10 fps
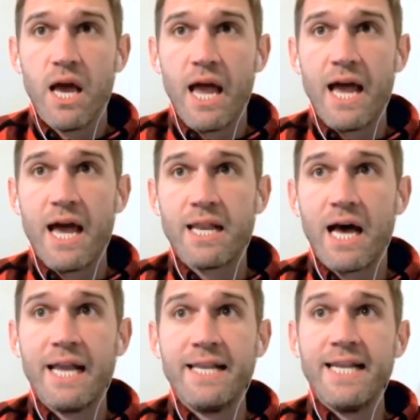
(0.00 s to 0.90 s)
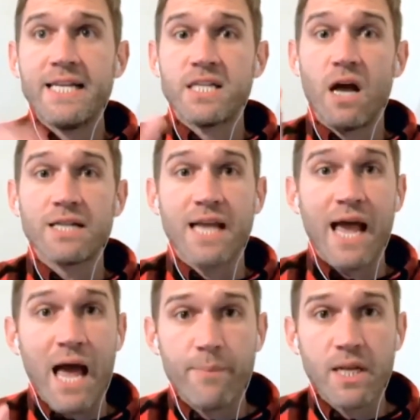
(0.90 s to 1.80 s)
And I need it not to
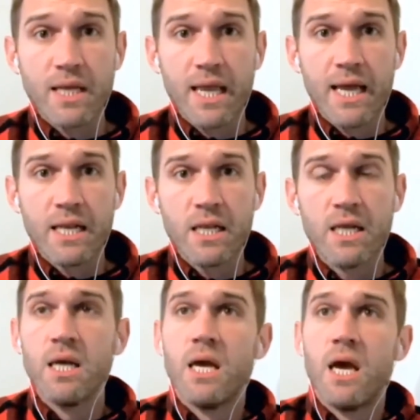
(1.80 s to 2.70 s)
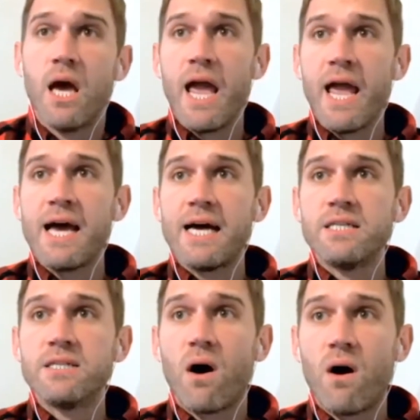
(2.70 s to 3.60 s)
happen again.
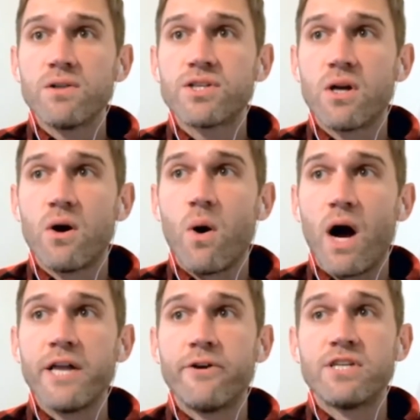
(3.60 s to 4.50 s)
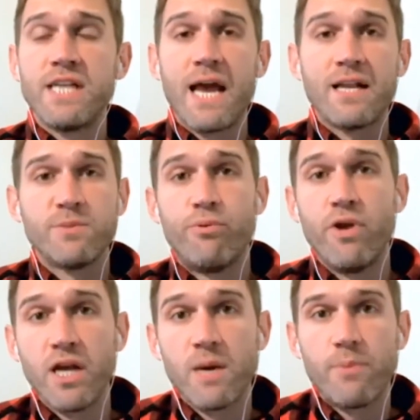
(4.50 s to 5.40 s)
And also, I understand it's
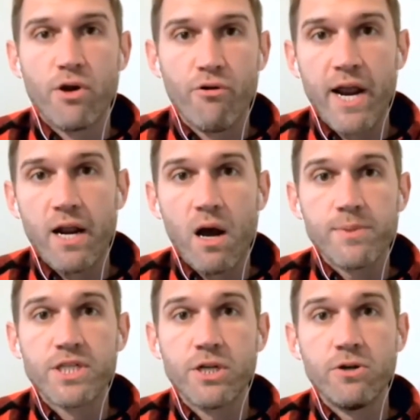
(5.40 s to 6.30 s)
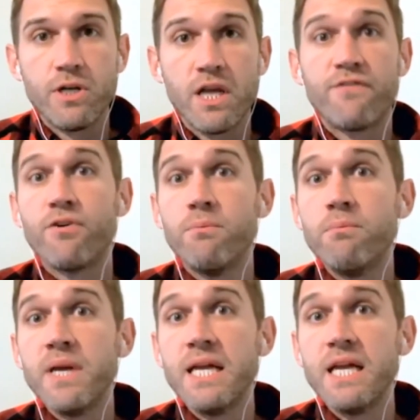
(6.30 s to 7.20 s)
bringing up a great opportunity for
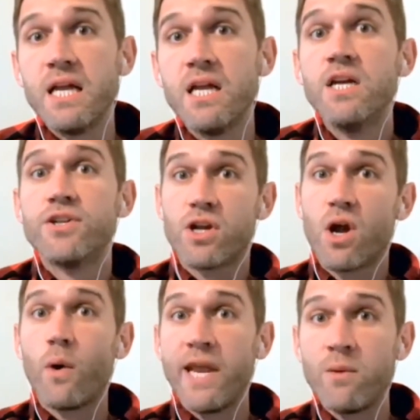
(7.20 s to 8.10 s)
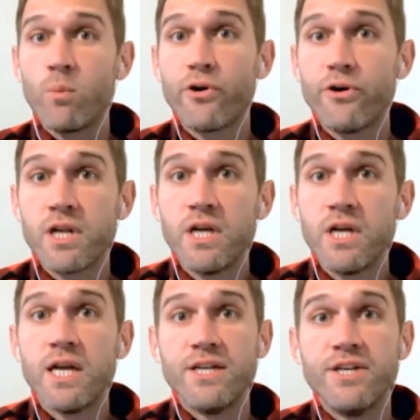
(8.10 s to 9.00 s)
me to go inward
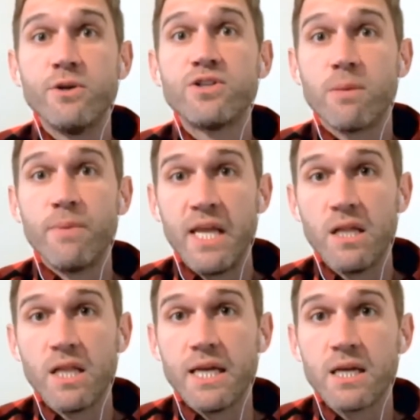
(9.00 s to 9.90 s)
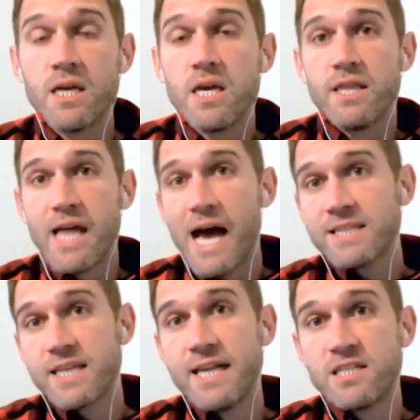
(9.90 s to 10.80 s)
and do some healing. That's
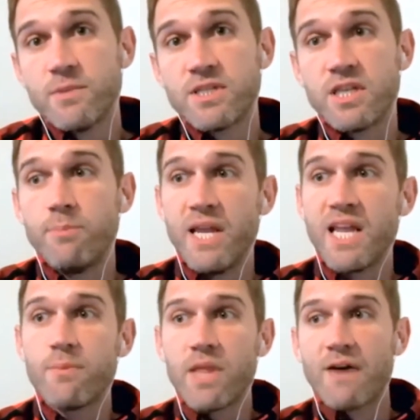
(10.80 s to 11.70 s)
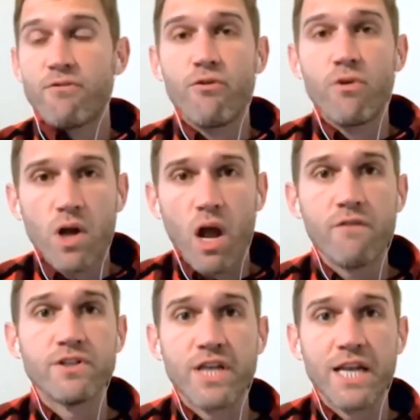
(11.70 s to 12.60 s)
intimacy, being able to have a real
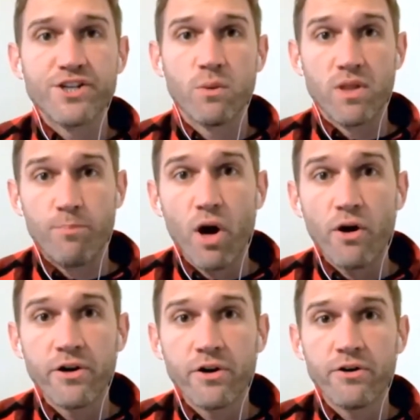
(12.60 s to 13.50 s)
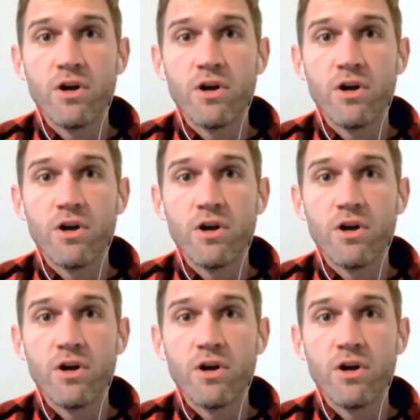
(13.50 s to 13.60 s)
conversation with a partner